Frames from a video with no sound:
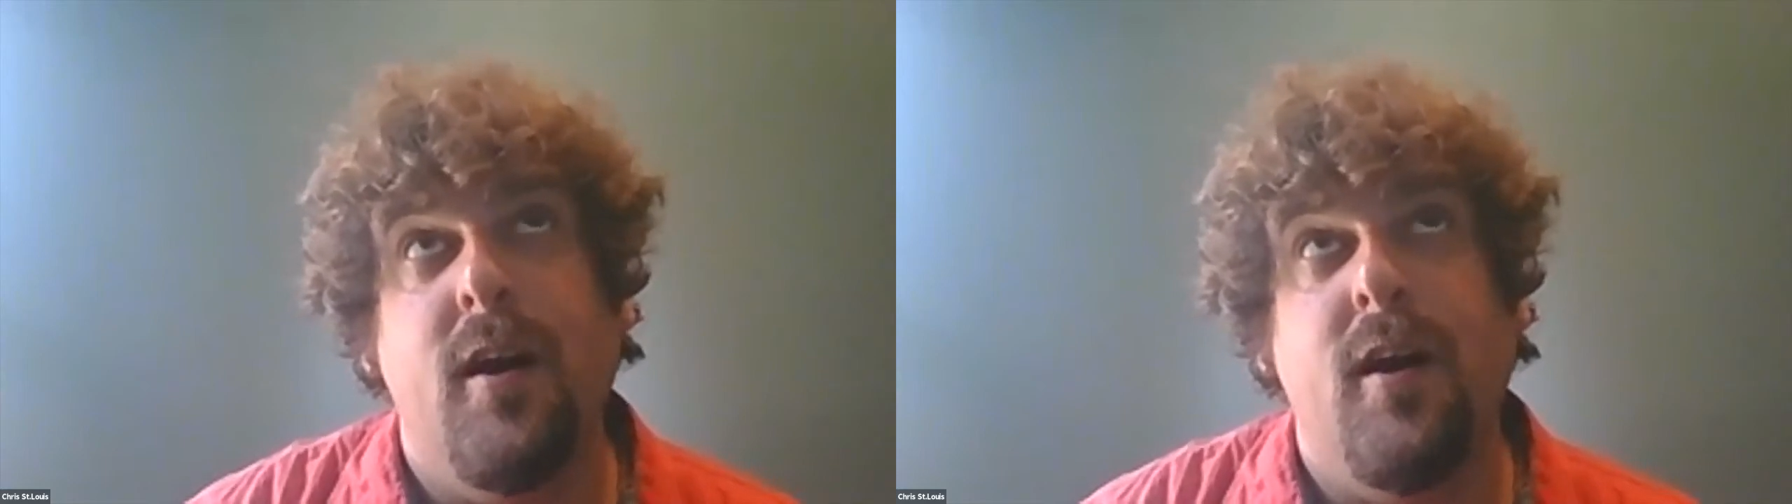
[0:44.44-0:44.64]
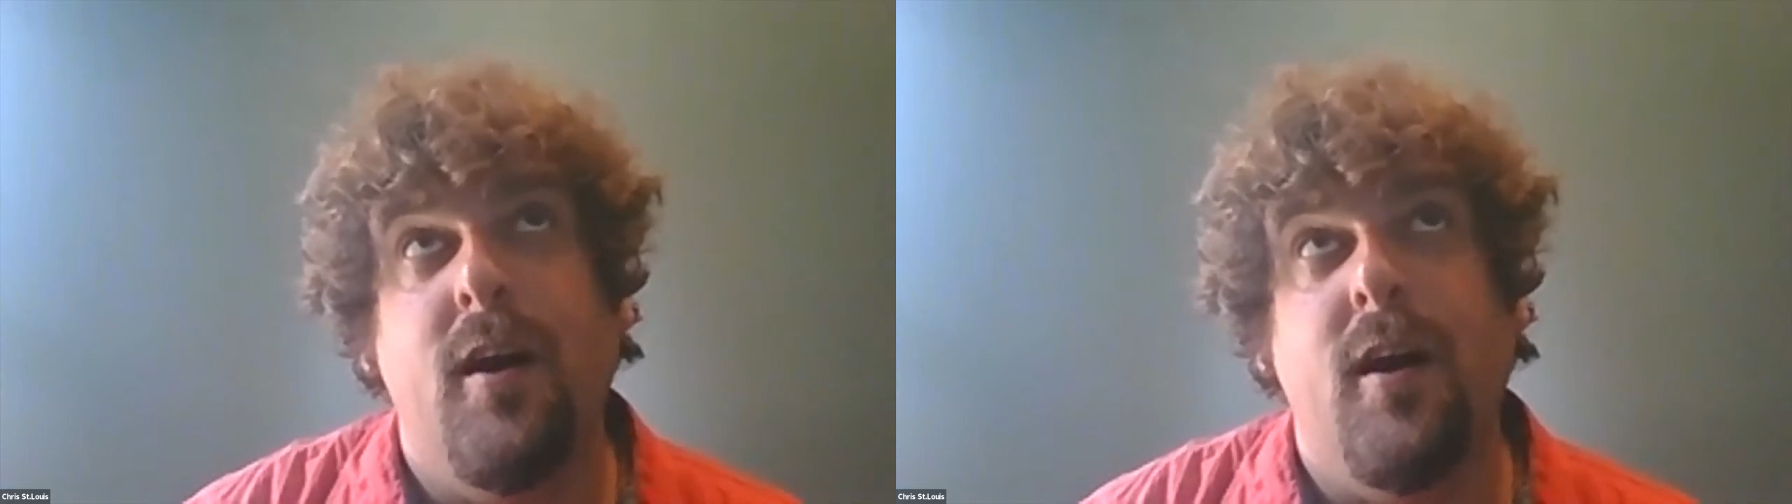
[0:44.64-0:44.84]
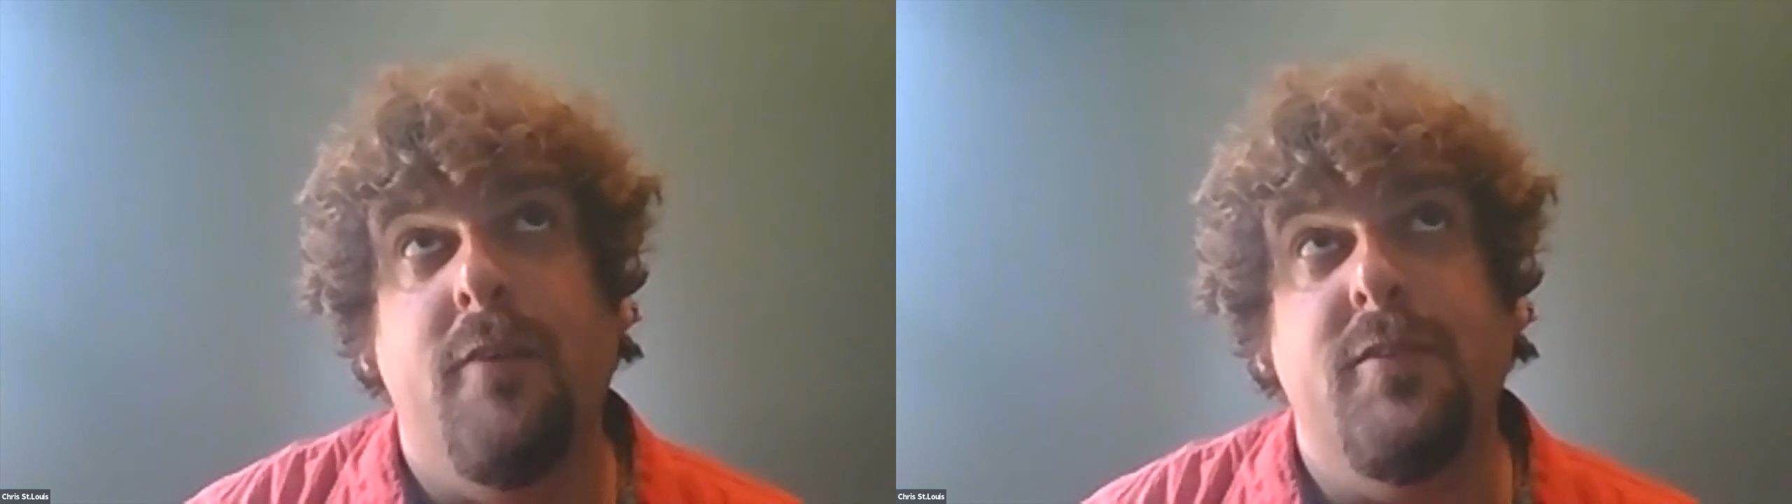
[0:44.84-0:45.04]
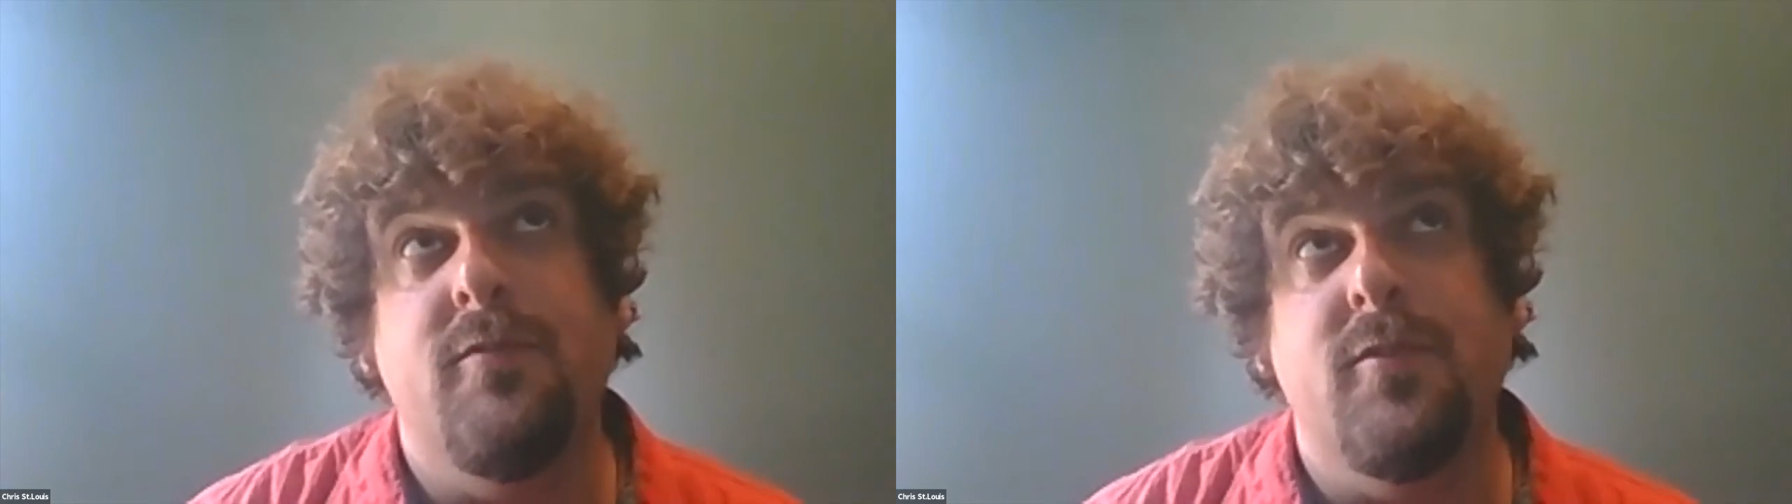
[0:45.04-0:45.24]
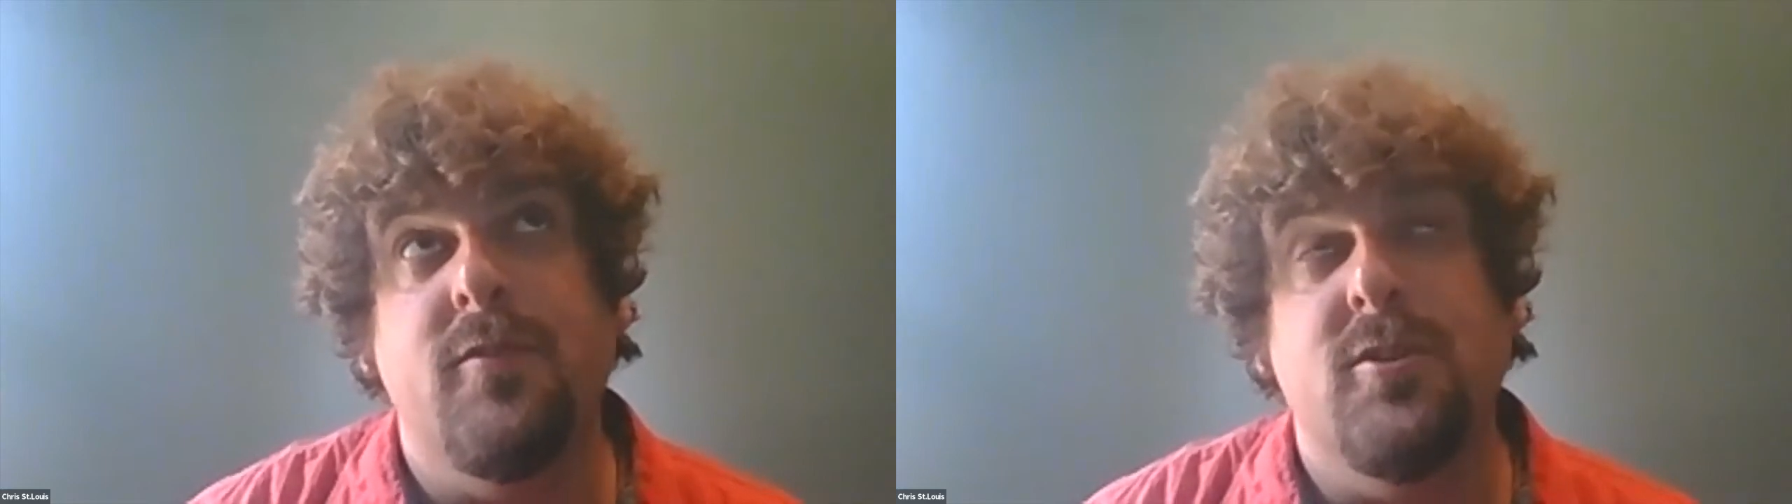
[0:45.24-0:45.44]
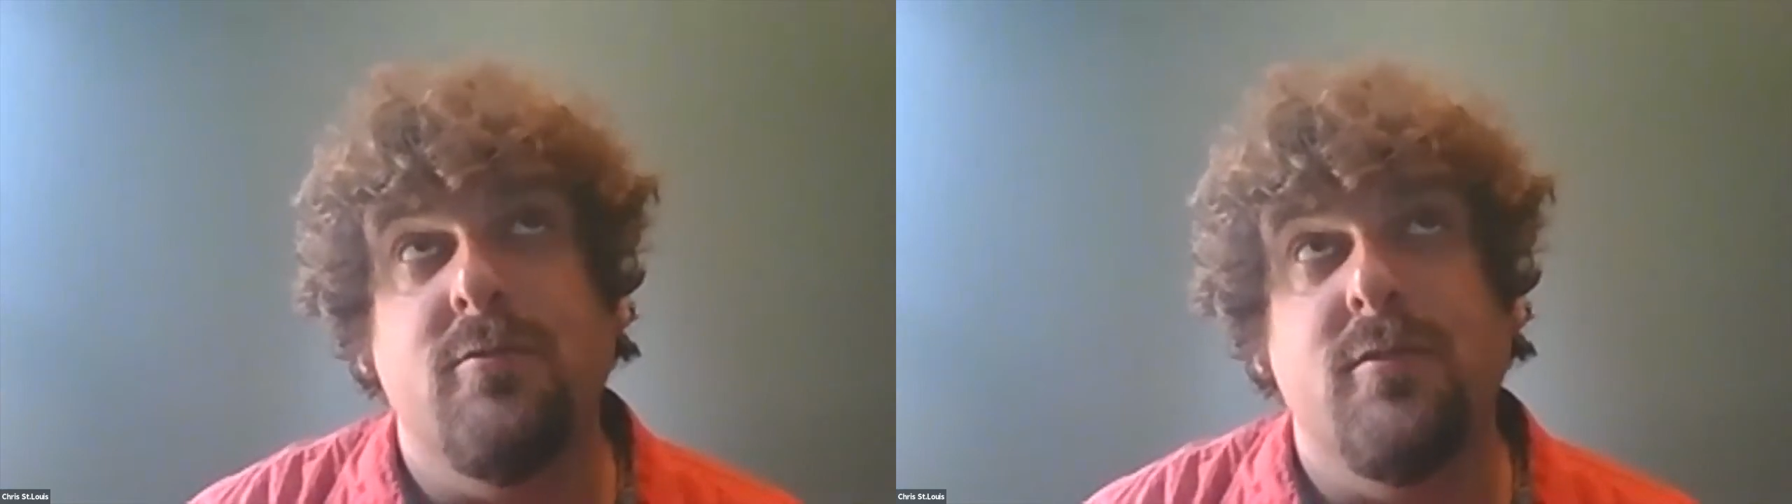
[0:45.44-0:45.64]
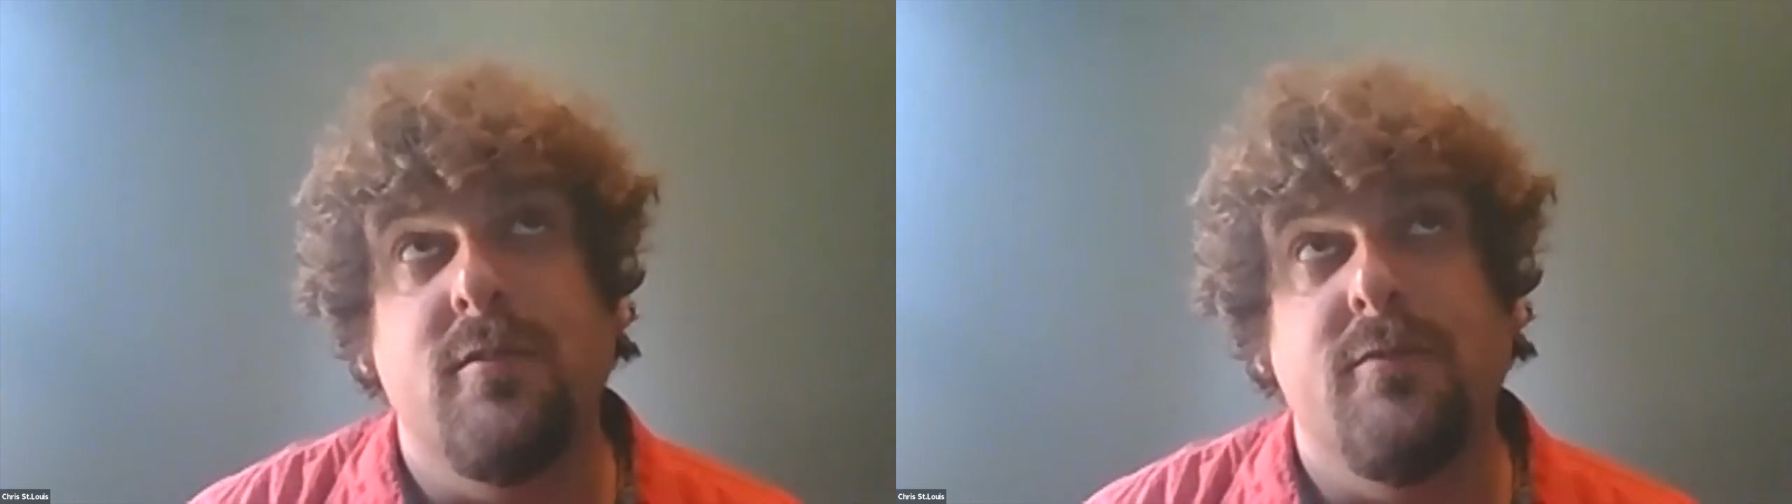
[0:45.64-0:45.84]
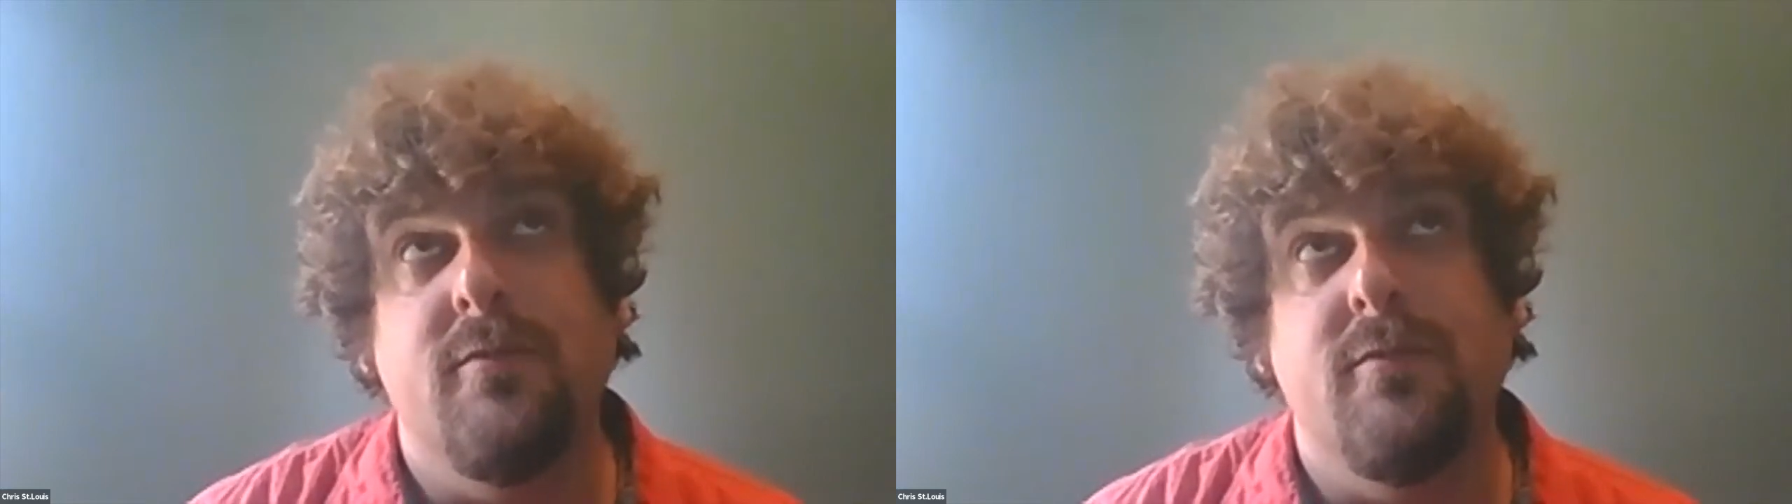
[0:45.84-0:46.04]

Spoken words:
Office for Children